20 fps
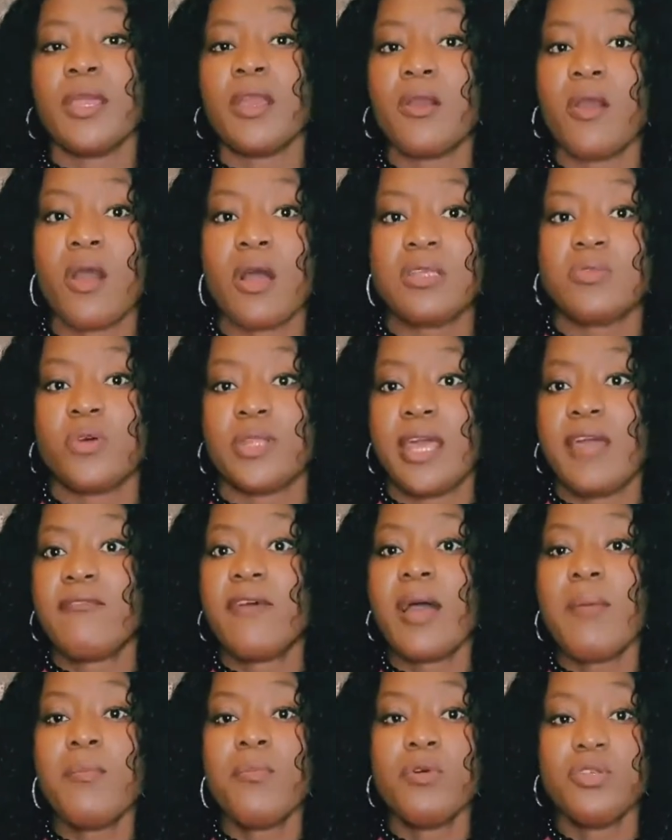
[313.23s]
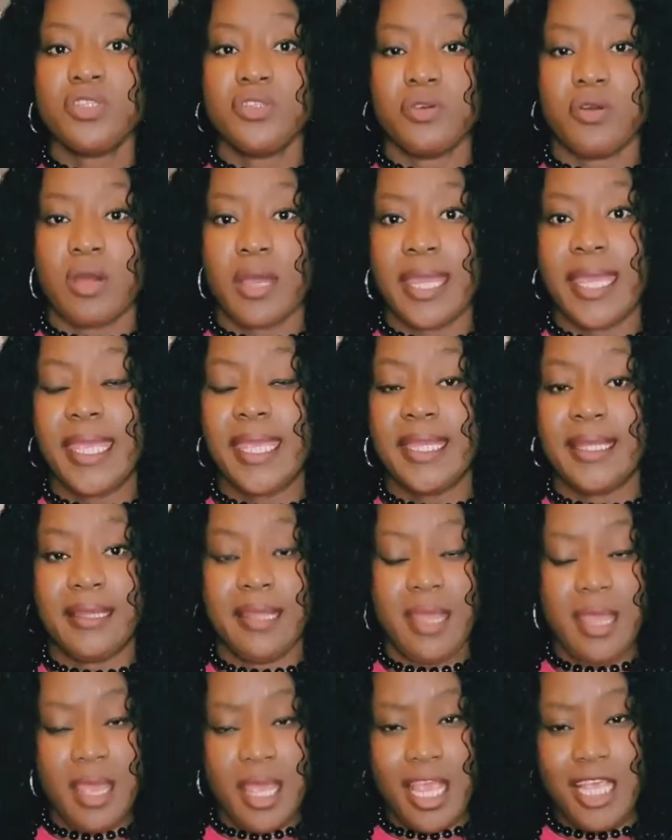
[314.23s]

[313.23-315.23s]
because whatever mood you are in